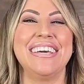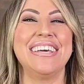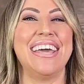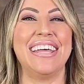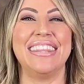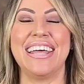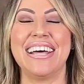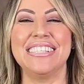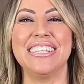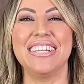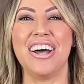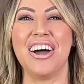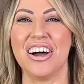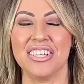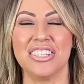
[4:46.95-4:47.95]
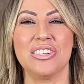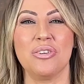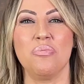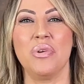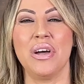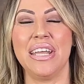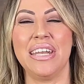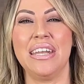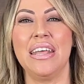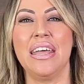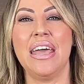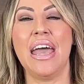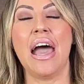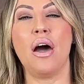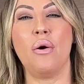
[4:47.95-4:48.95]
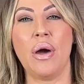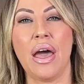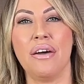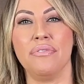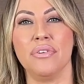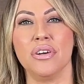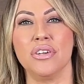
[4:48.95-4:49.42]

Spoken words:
And that's an awesome one. However,